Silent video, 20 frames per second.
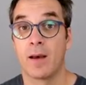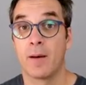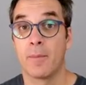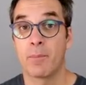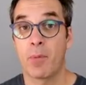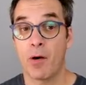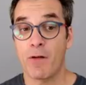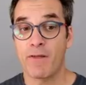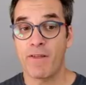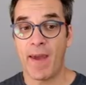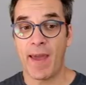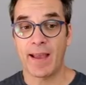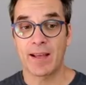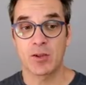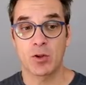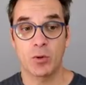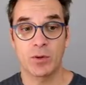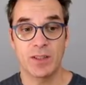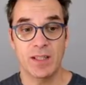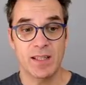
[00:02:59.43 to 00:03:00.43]
Perfect.
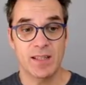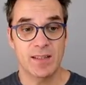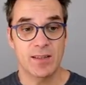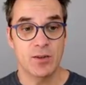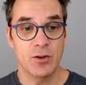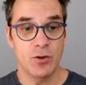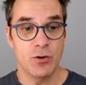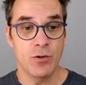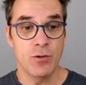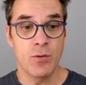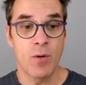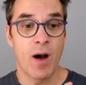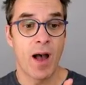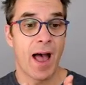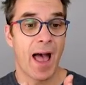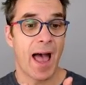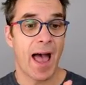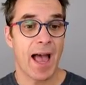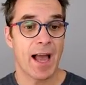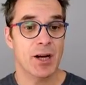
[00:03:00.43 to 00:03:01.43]
So this new
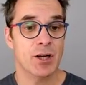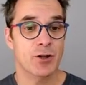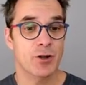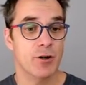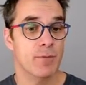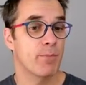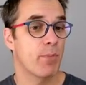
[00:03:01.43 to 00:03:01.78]
Azure